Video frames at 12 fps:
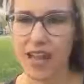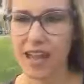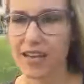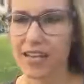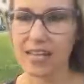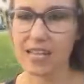
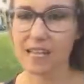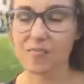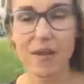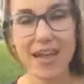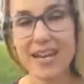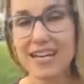And he
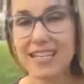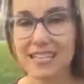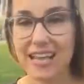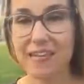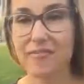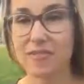made it his
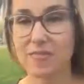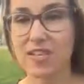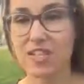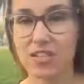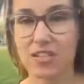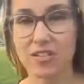life's
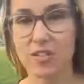mission